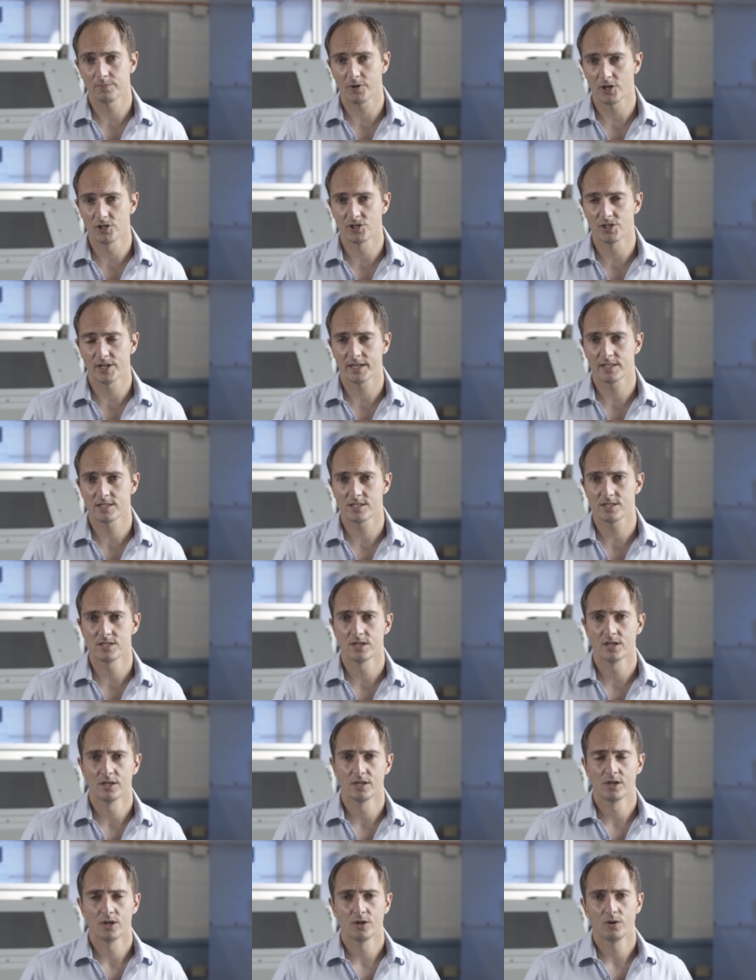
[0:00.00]
projects
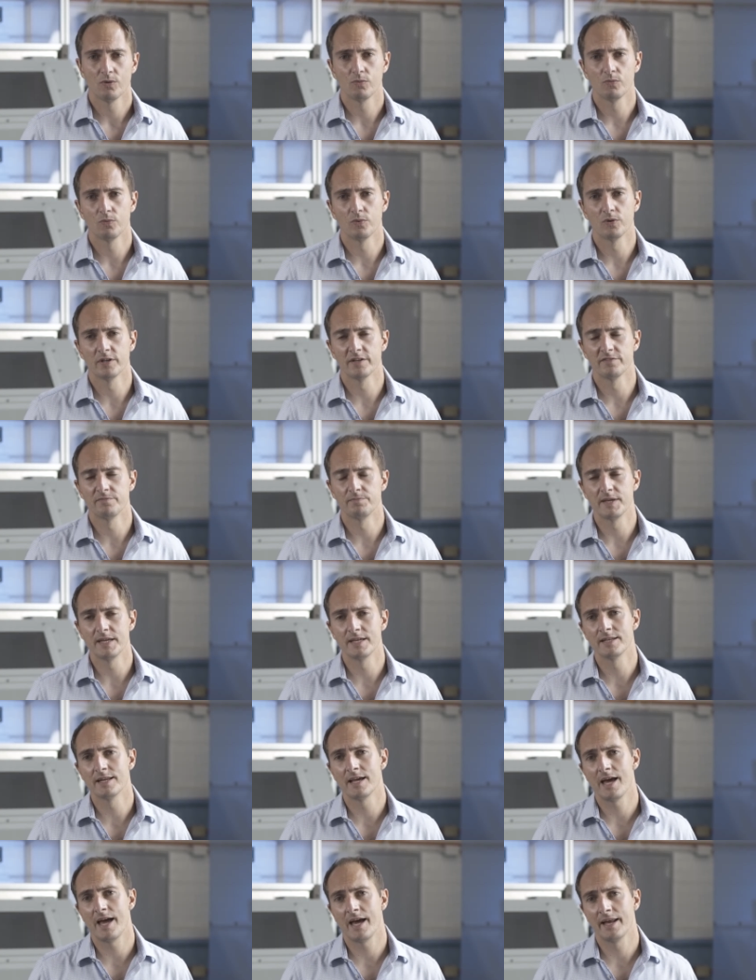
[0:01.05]
would have
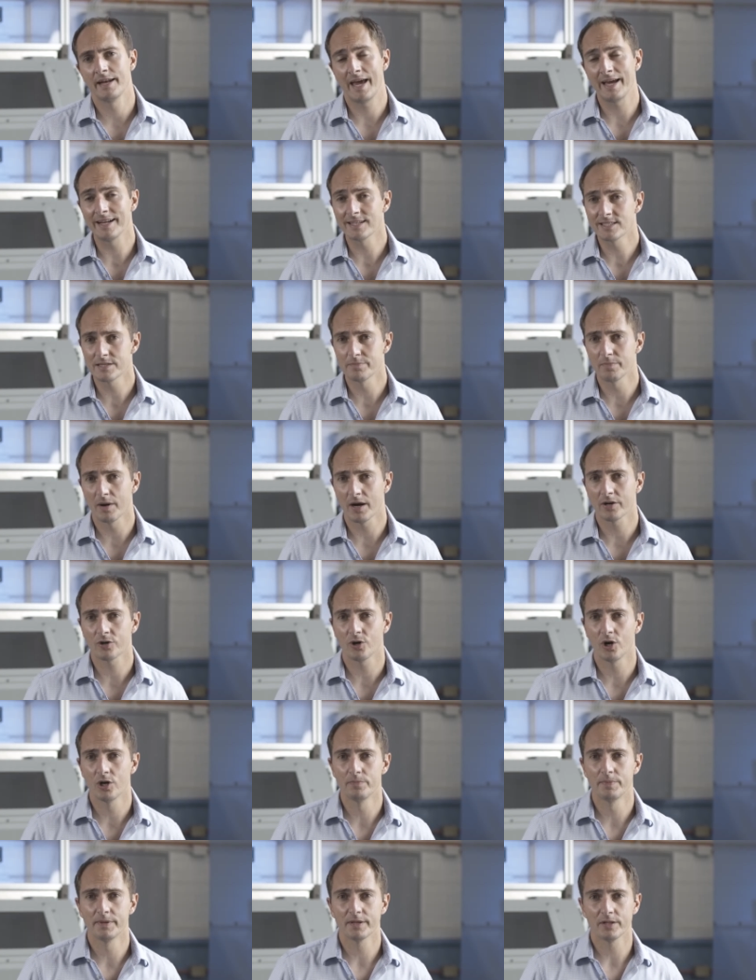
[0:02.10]
been an
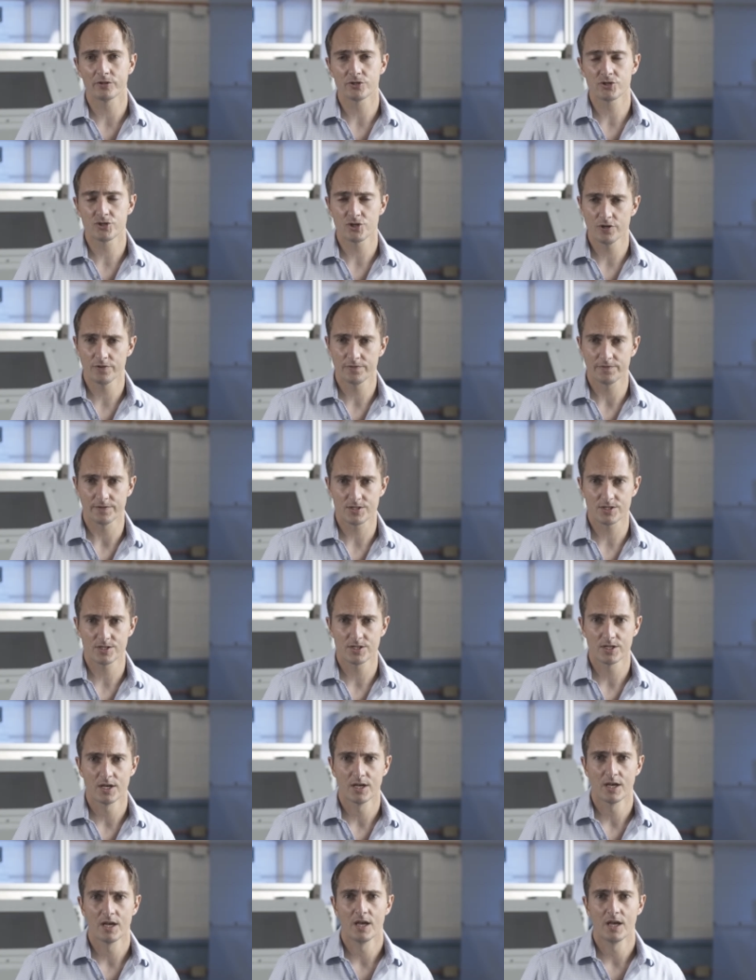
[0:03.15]
antimicrobial surface